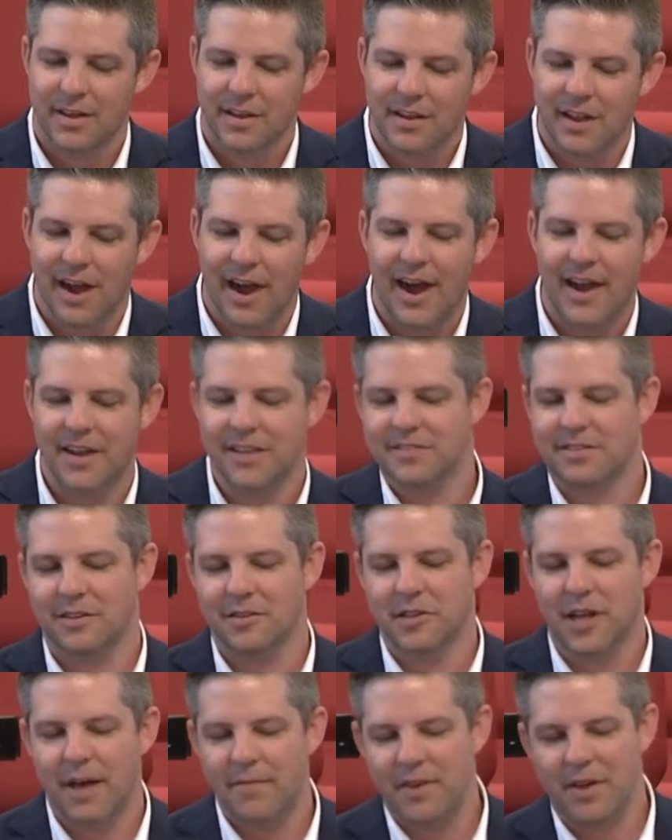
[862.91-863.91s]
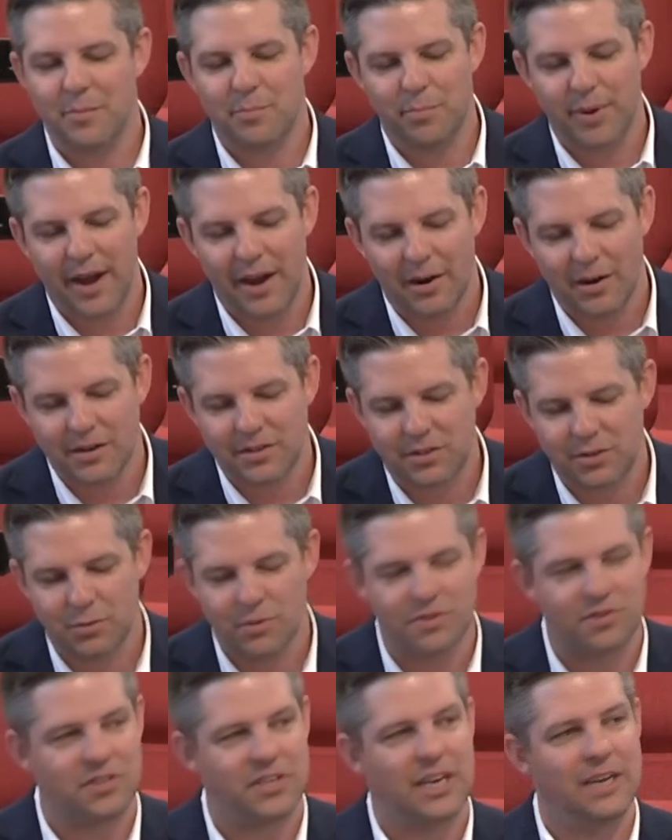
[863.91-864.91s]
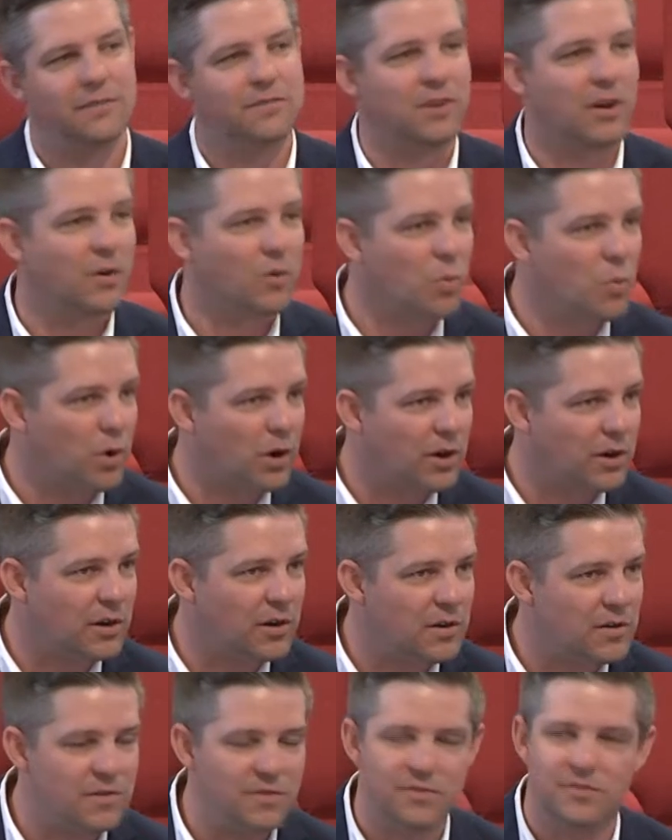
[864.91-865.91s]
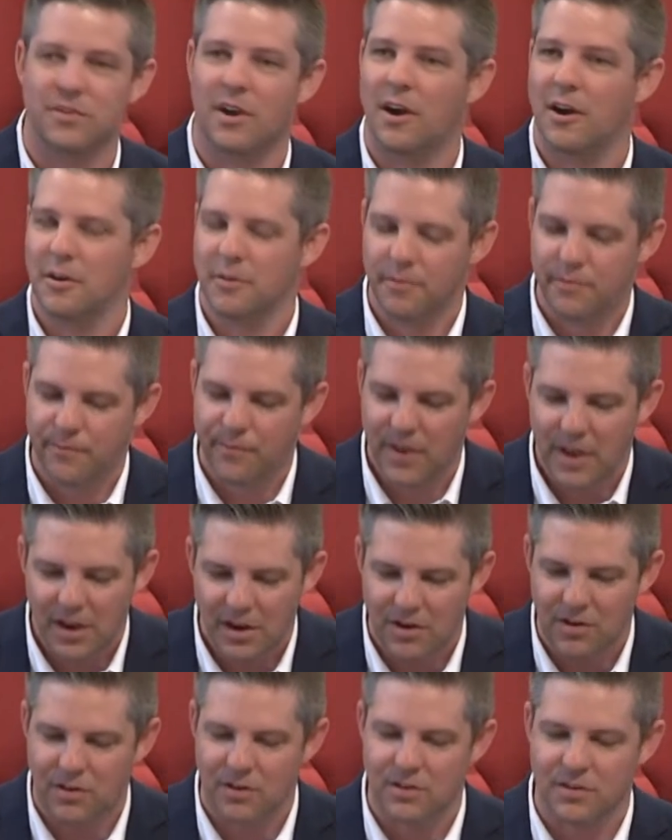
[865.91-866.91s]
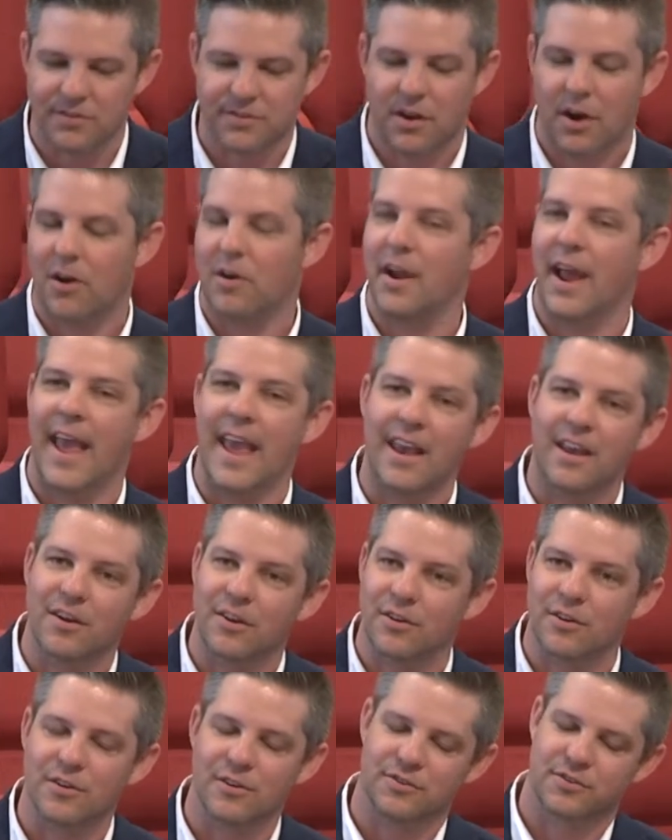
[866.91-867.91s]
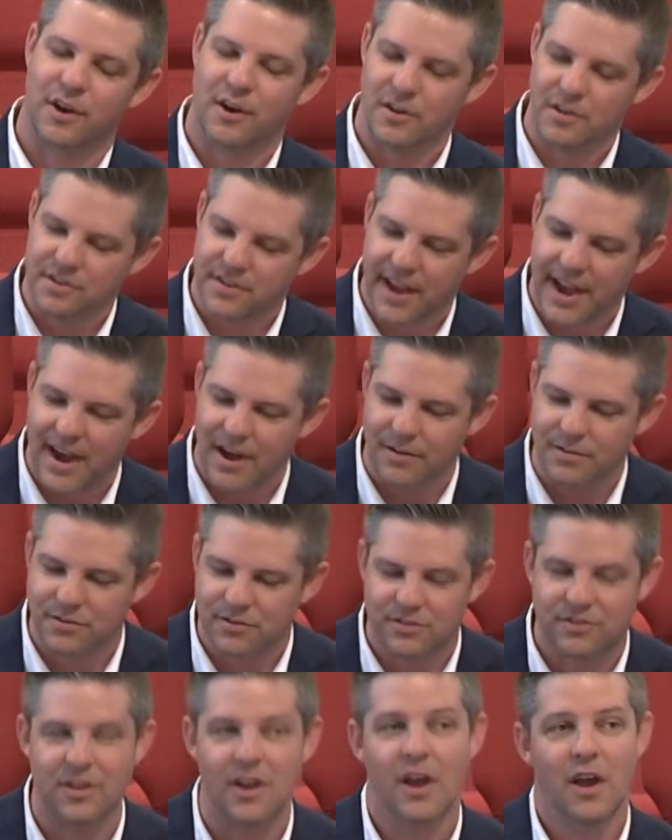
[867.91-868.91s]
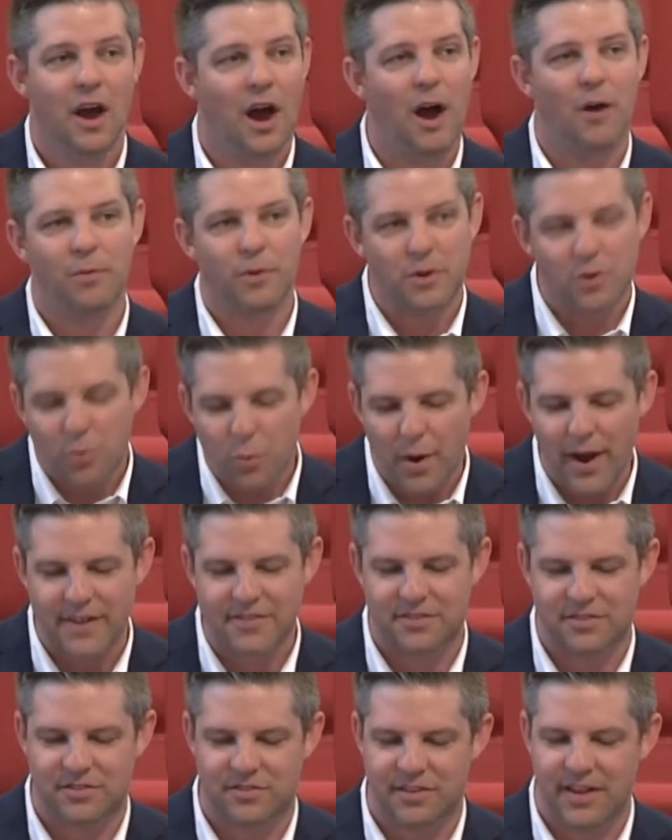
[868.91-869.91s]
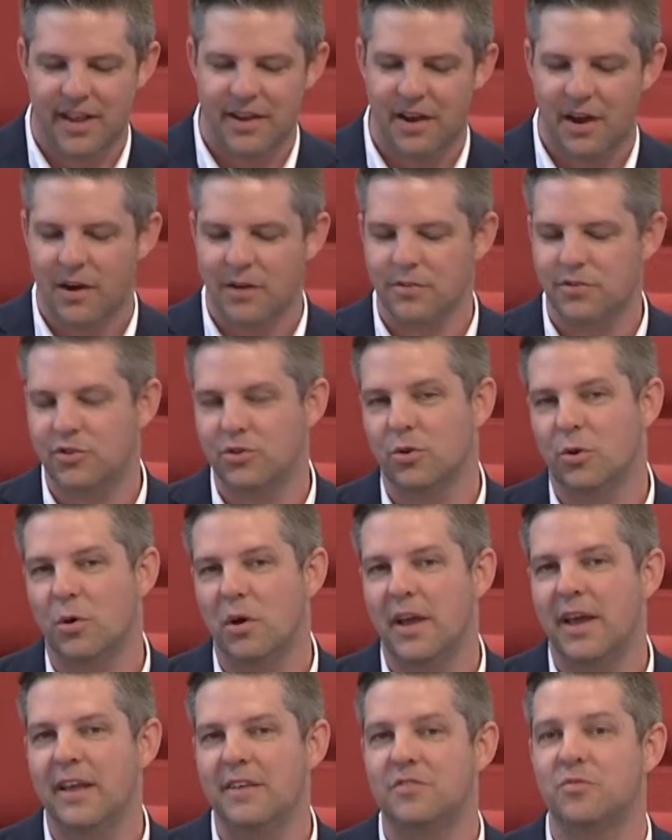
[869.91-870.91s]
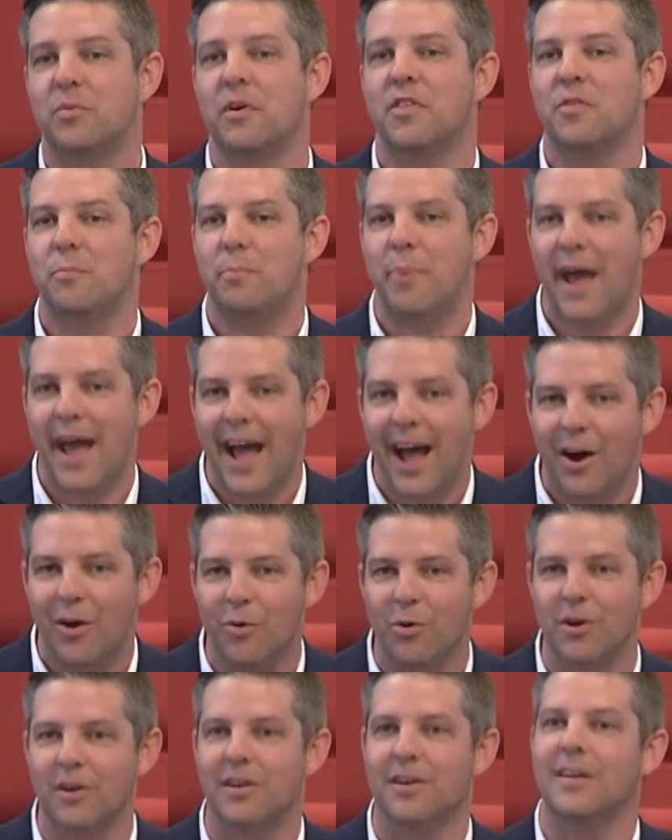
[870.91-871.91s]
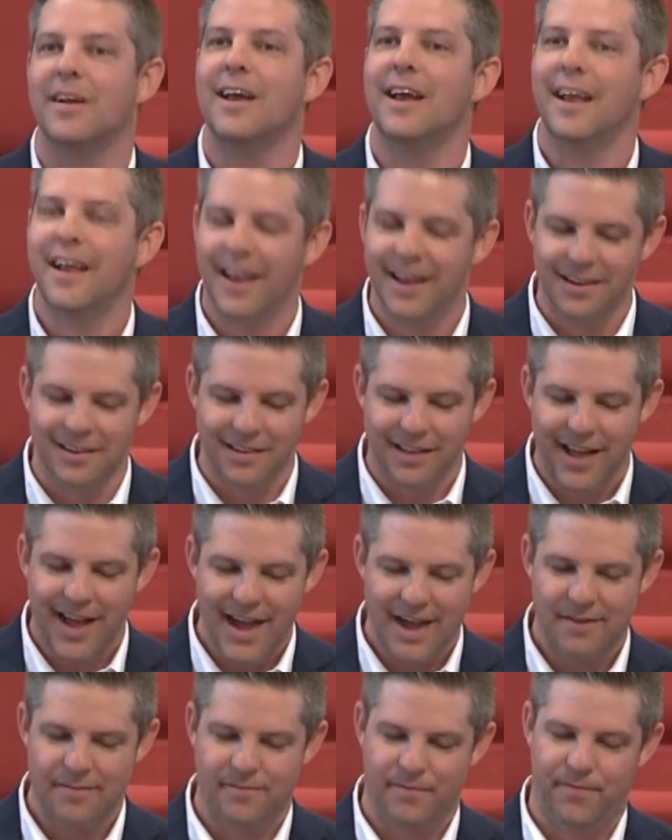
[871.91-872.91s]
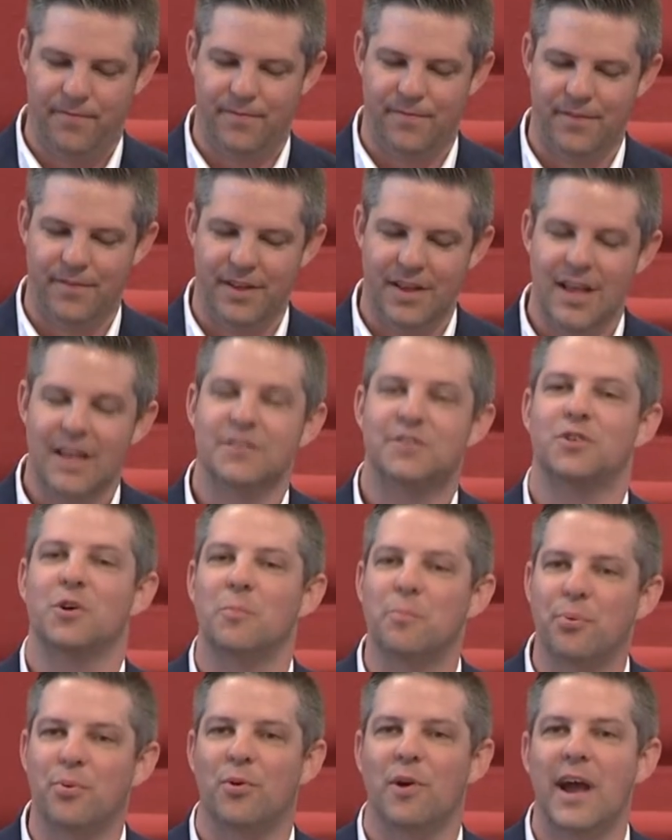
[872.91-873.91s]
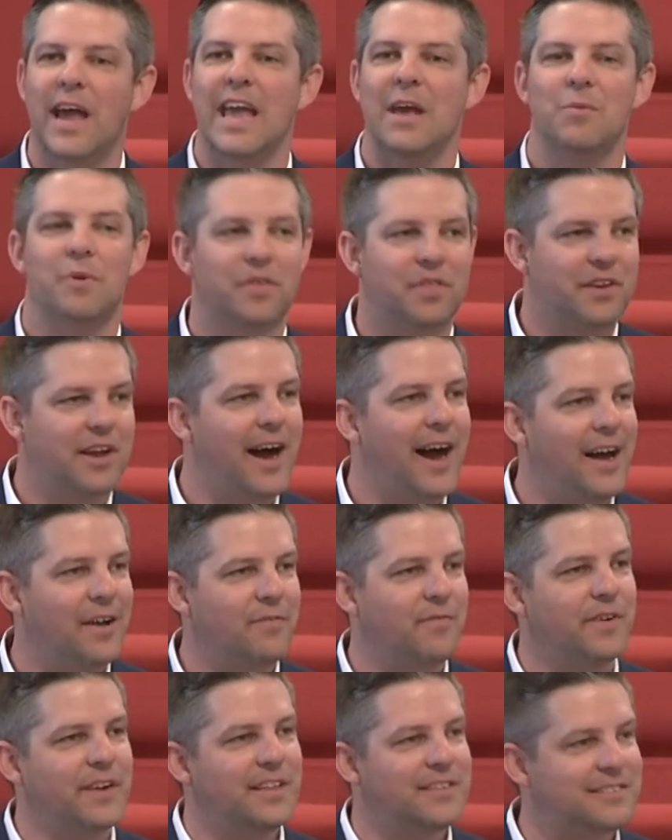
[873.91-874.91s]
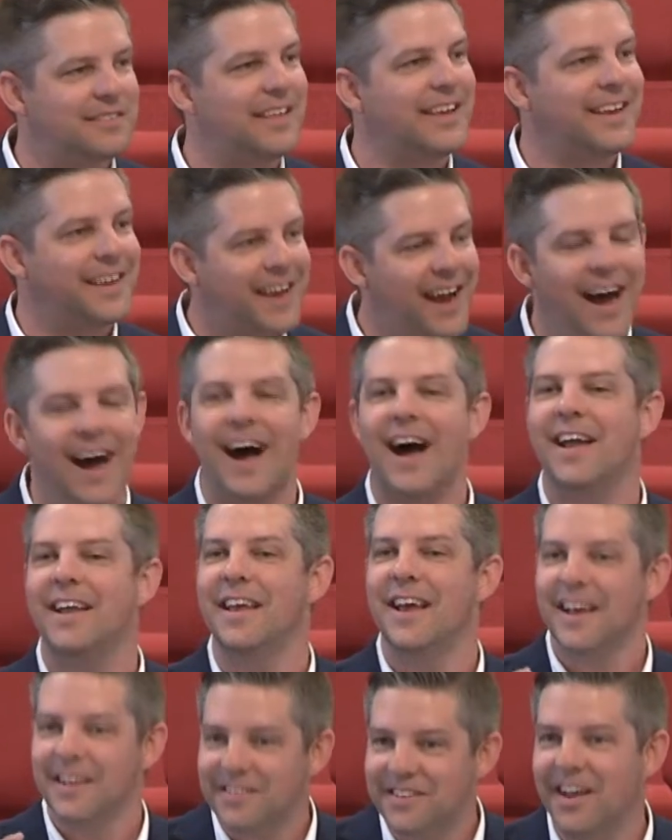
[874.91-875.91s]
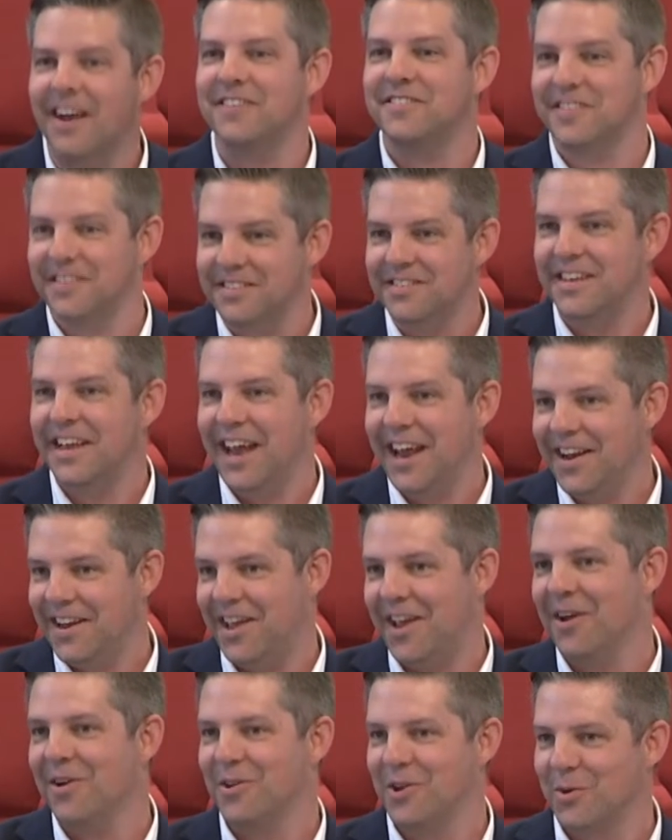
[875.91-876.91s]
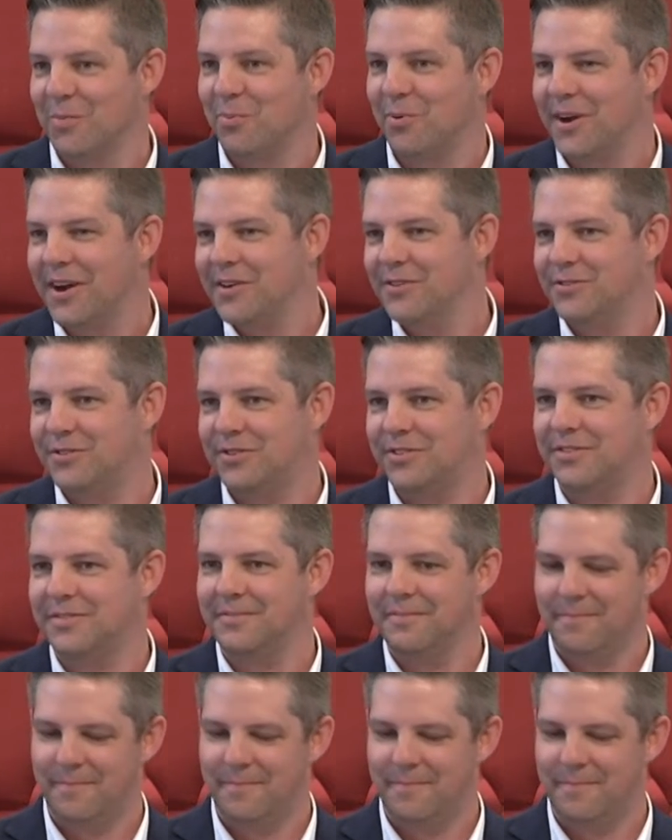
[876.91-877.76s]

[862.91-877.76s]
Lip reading: God is a loving parent who receives our words, our fears, our angers, our doubts, our requests, and our joys with power and love. So pray with confidence that God does indeed hear your prayers.